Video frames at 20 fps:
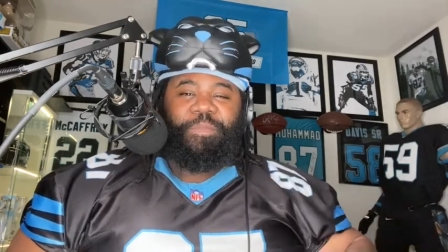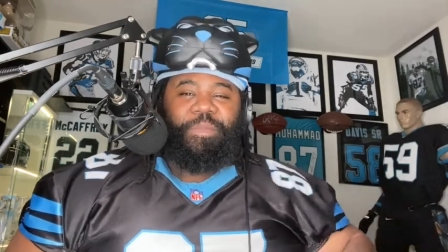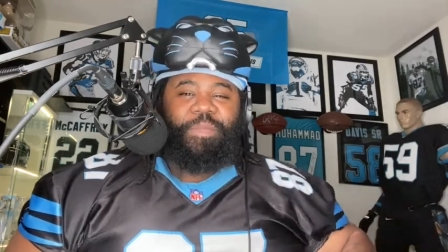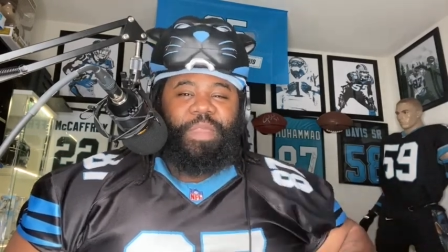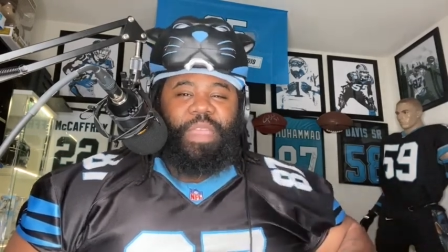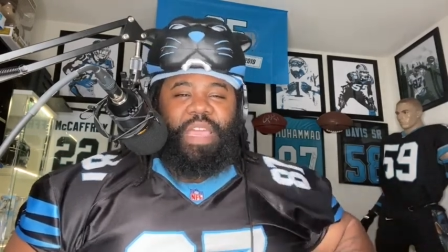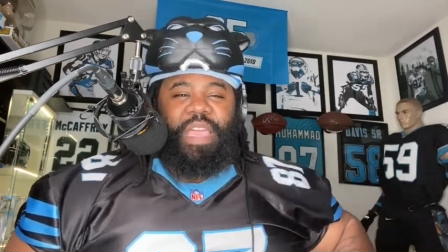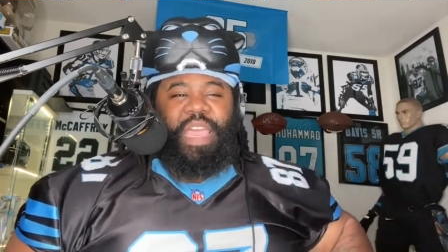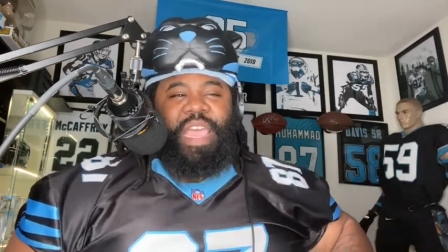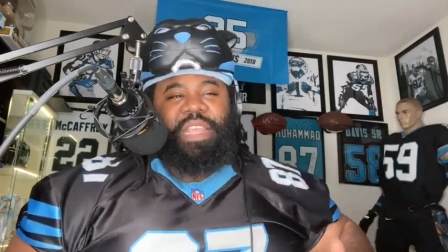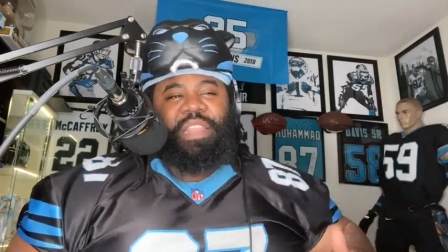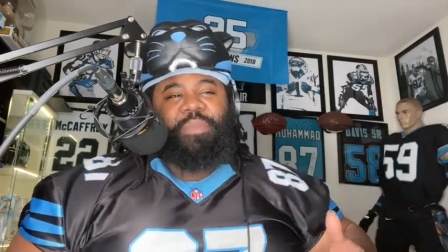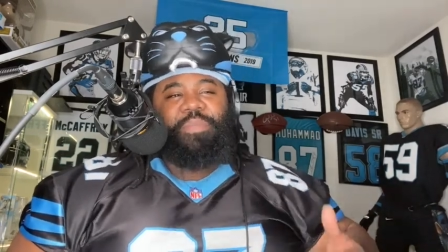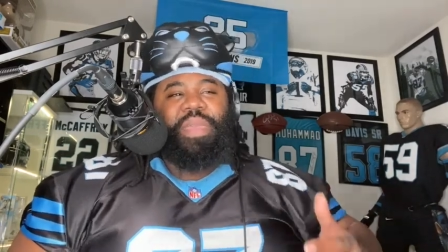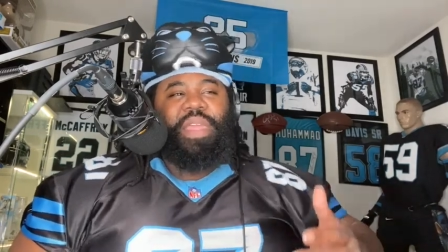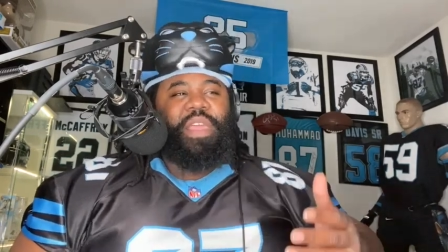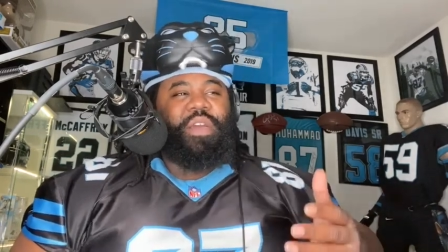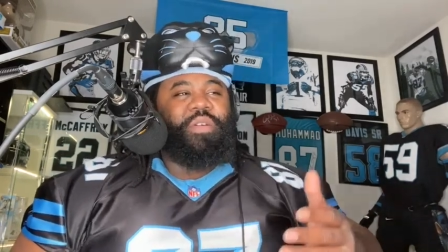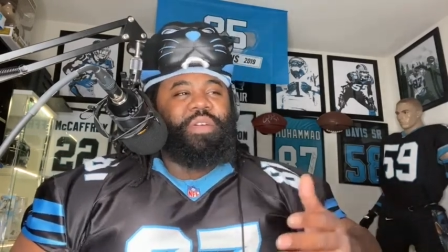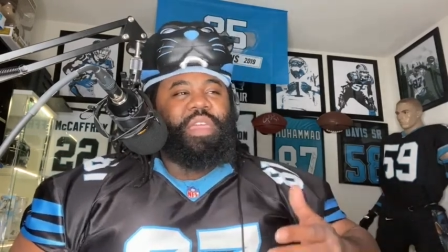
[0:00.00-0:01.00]
He has a
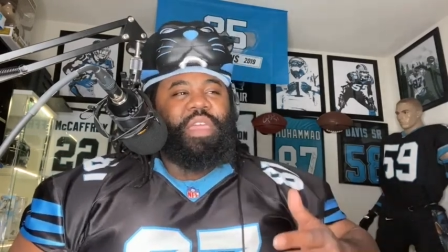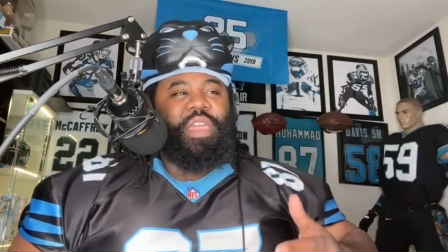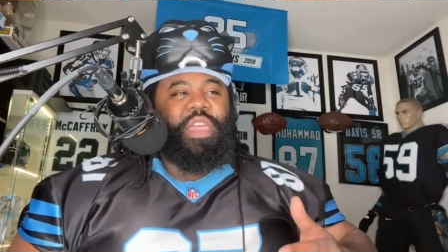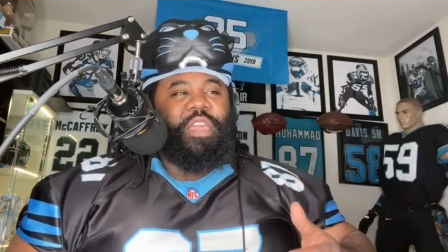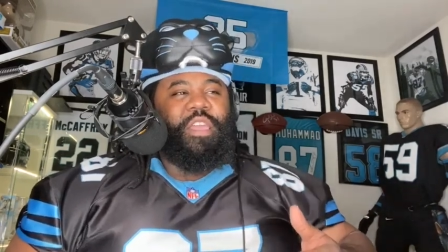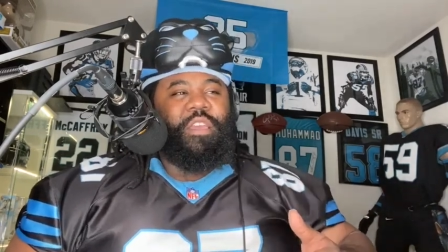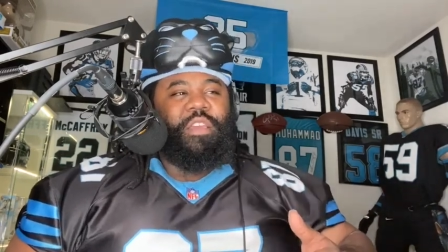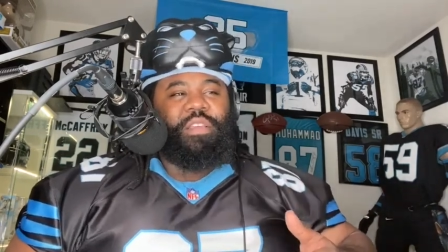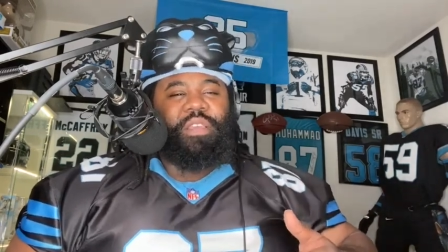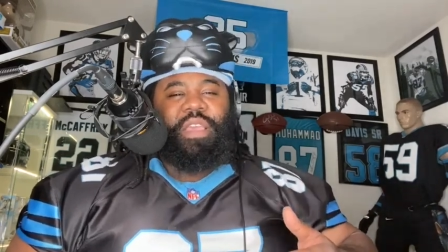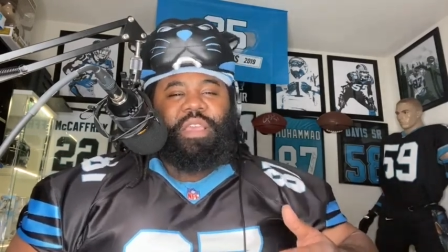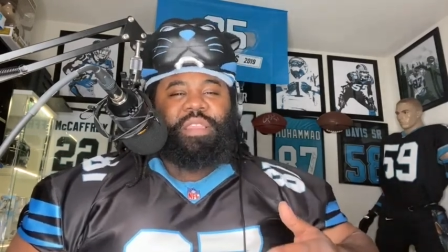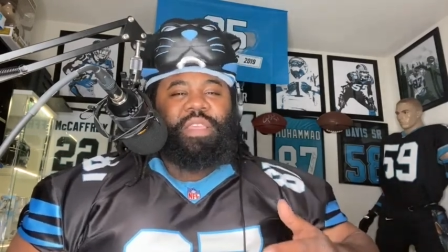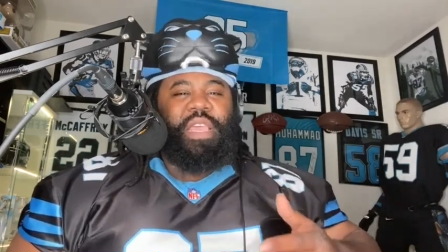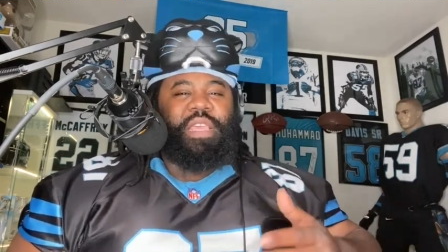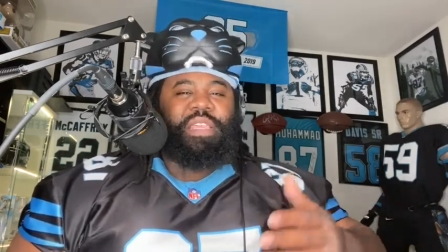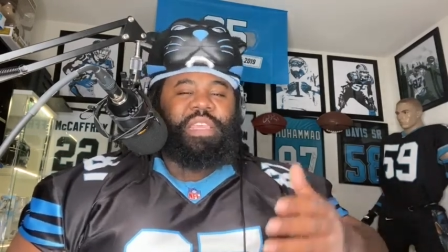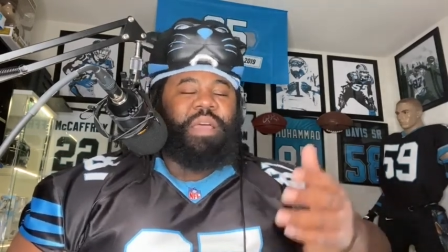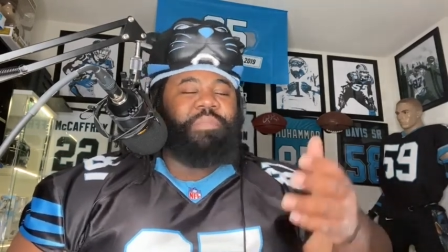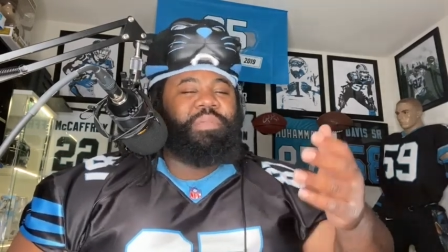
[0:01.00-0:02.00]
mediocre year. Let's
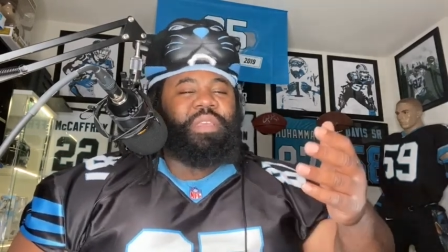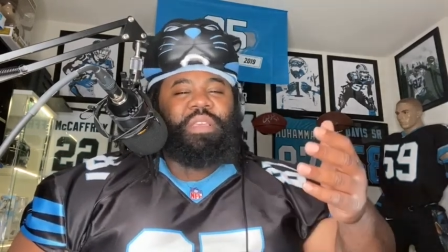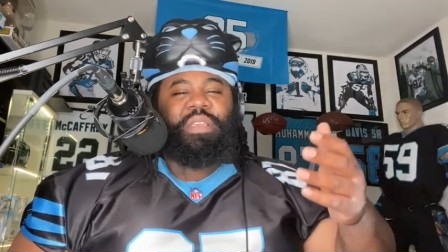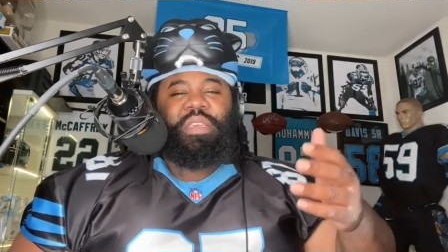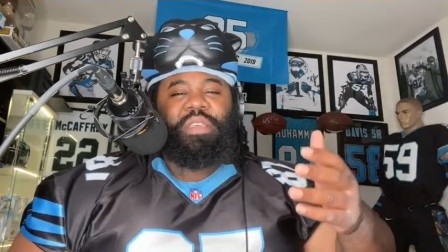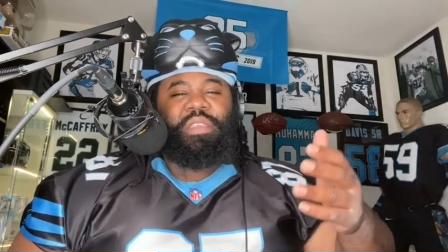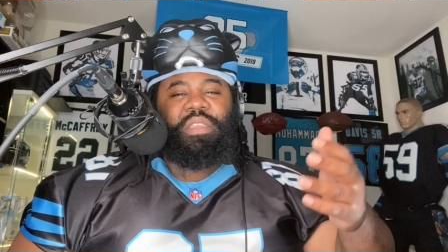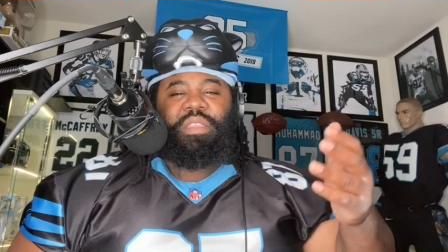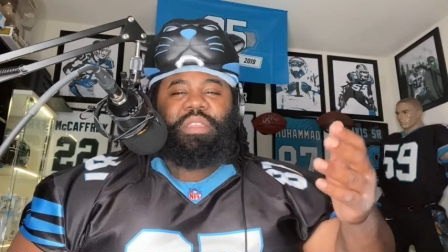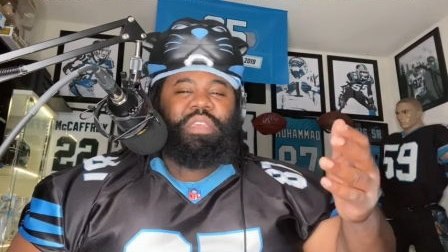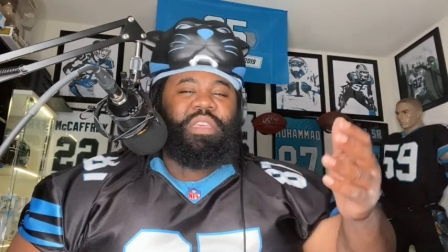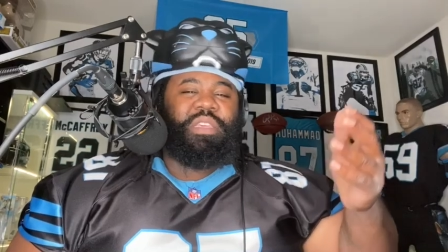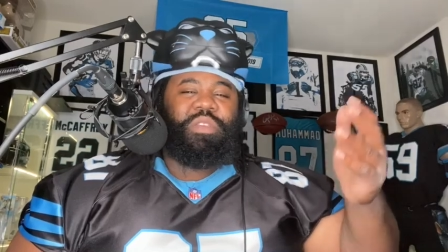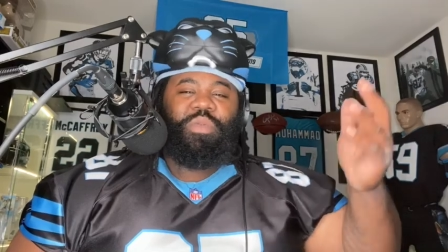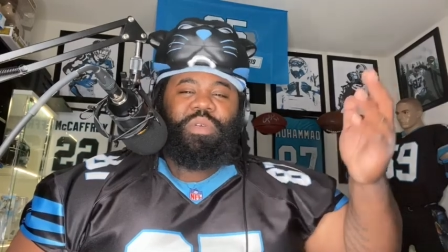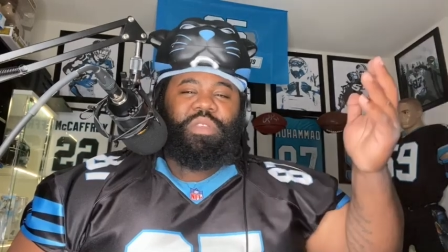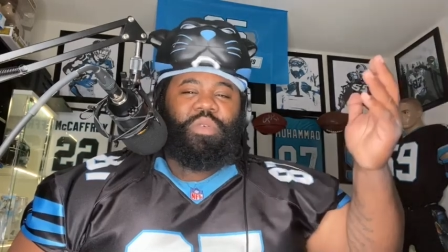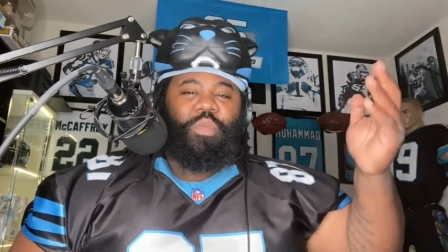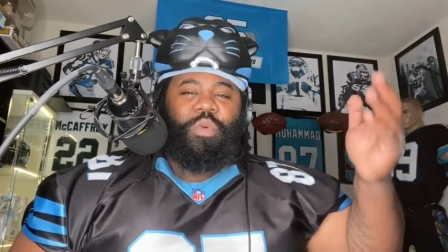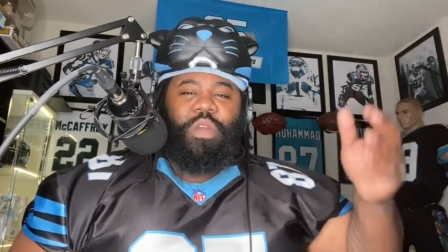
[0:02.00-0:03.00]
say something just just
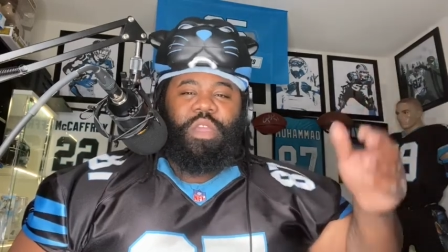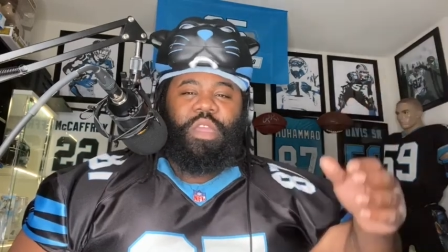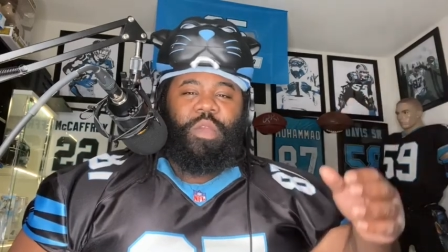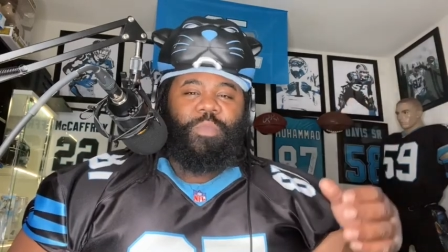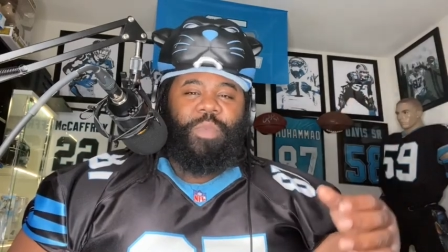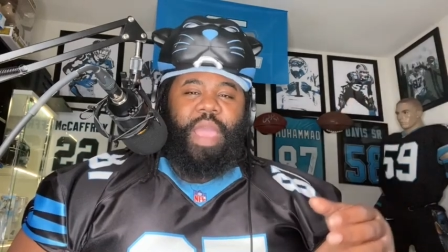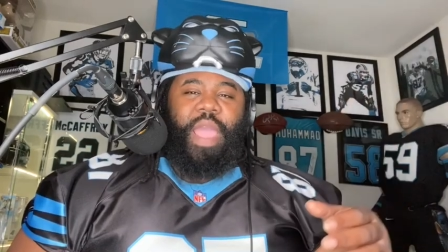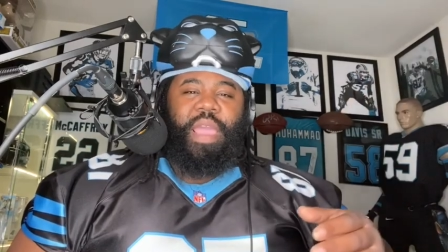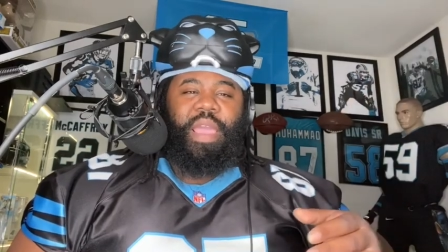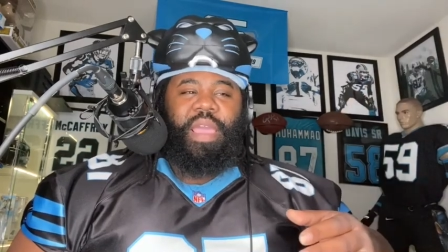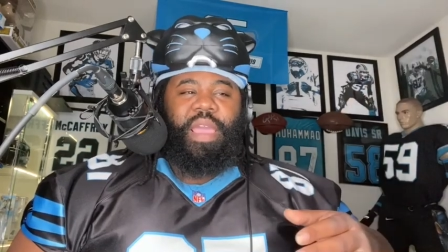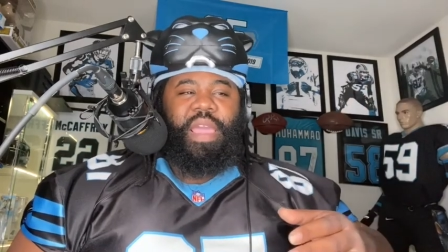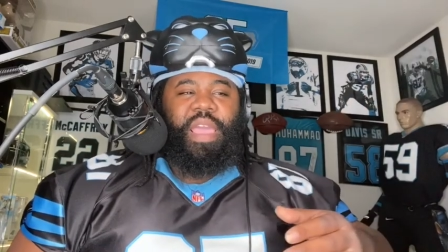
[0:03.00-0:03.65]
wasn't working right,